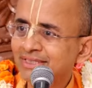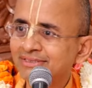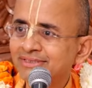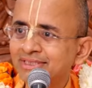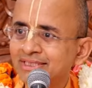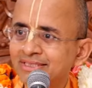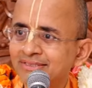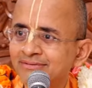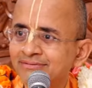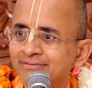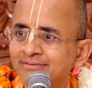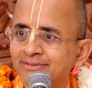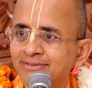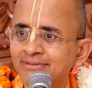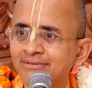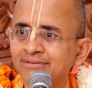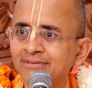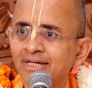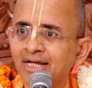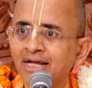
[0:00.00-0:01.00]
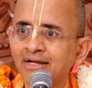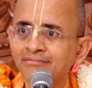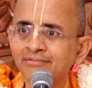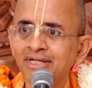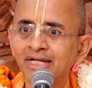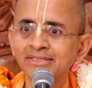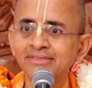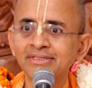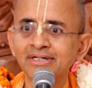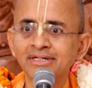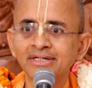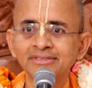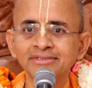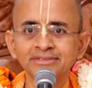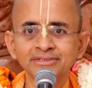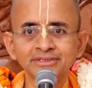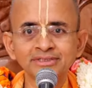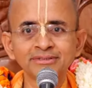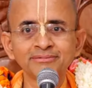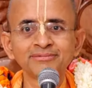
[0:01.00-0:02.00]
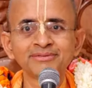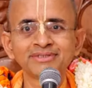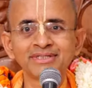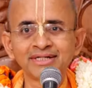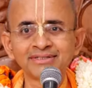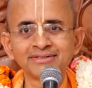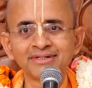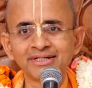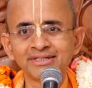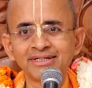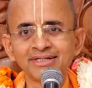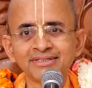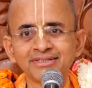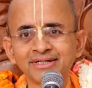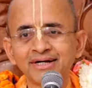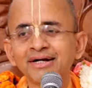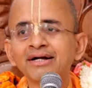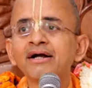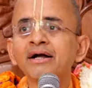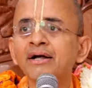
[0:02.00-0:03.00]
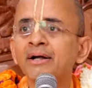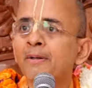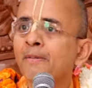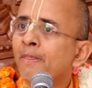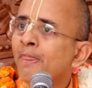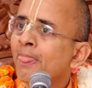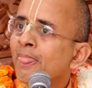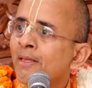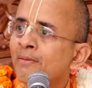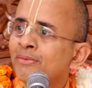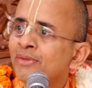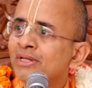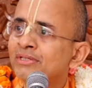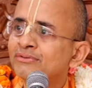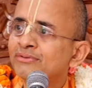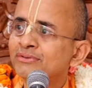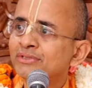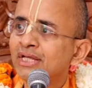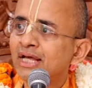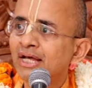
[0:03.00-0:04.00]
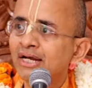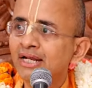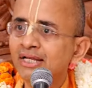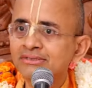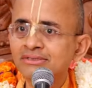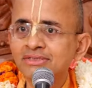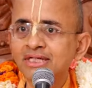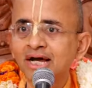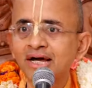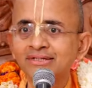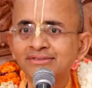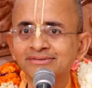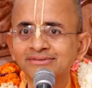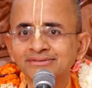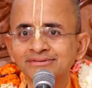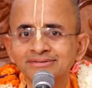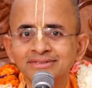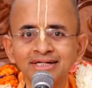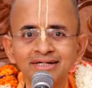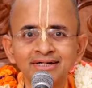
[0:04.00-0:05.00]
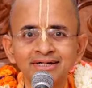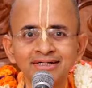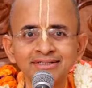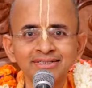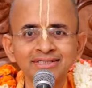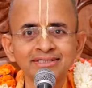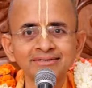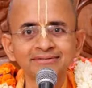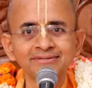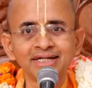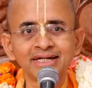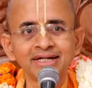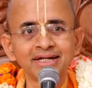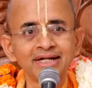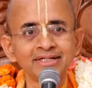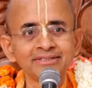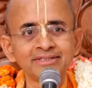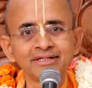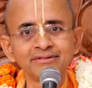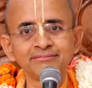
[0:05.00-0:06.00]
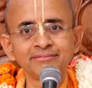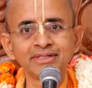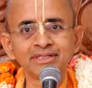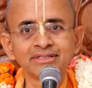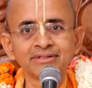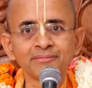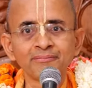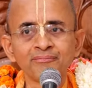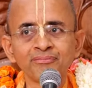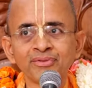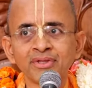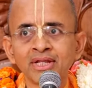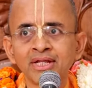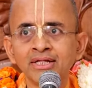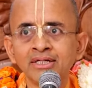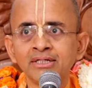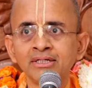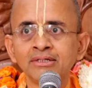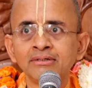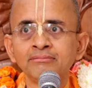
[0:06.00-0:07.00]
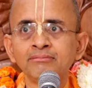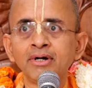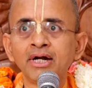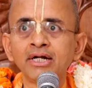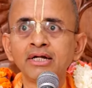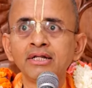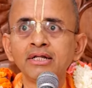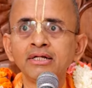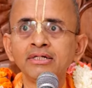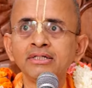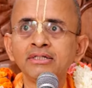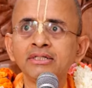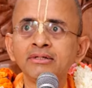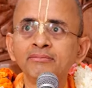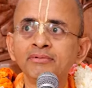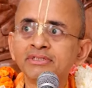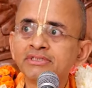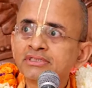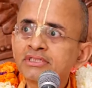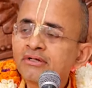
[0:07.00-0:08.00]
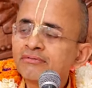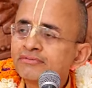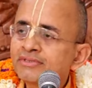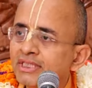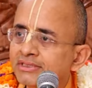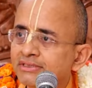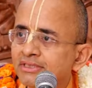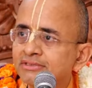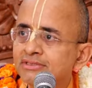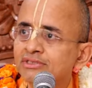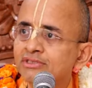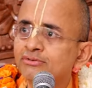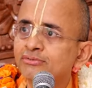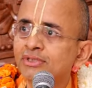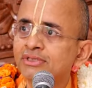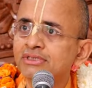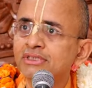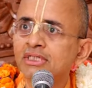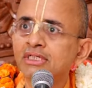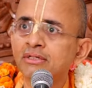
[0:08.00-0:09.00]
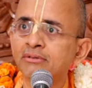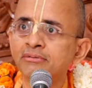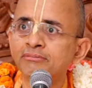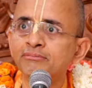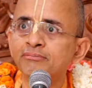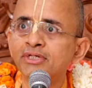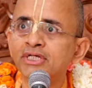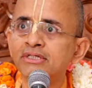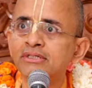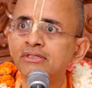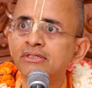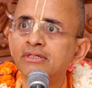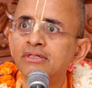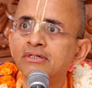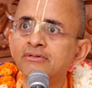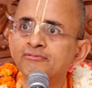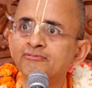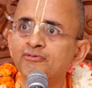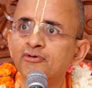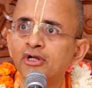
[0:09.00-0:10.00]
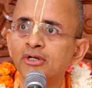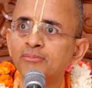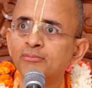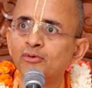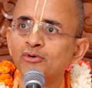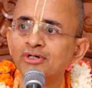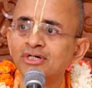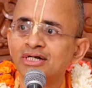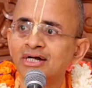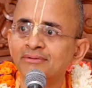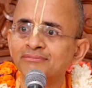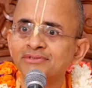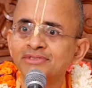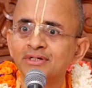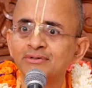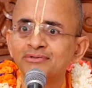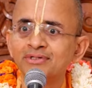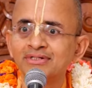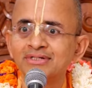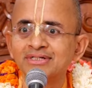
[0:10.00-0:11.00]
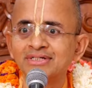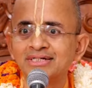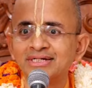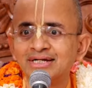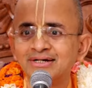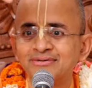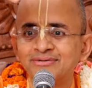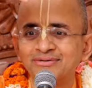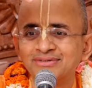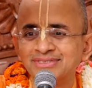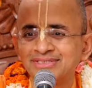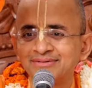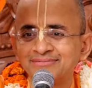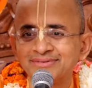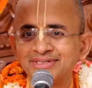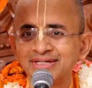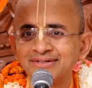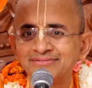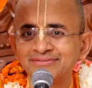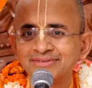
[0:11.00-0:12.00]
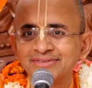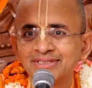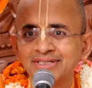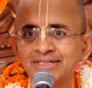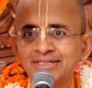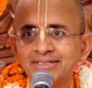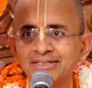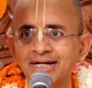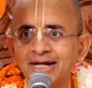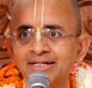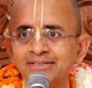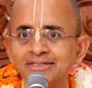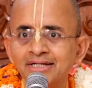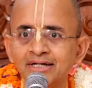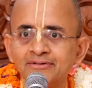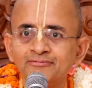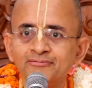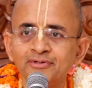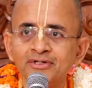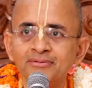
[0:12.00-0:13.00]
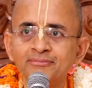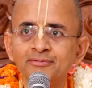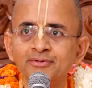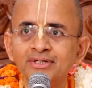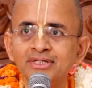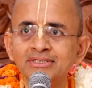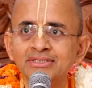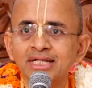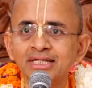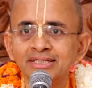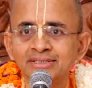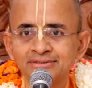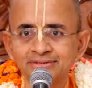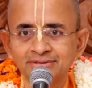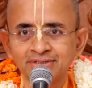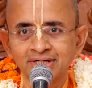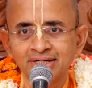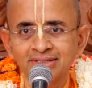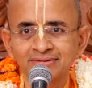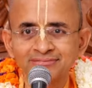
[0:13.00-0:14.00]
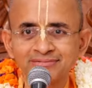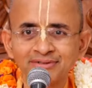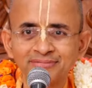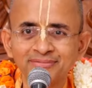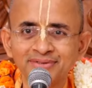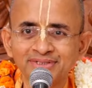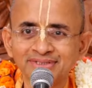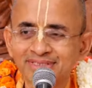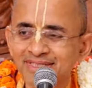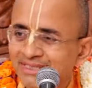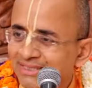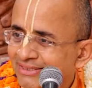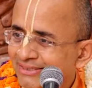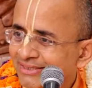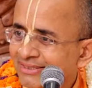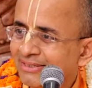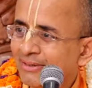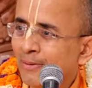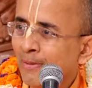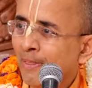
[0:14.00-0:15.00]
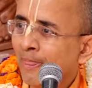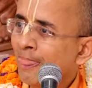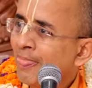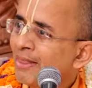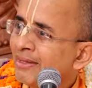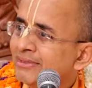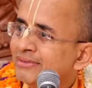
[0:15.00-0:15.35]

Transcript: be sensitive, have nice relationships. That's all they talk. Huh? So they are like stars. They can't give enlightenment. But in the midst of such a situation, a big uh, full moon comes out of the cloud sometimes. And that full moon is like ISKCON, Prabhupada said.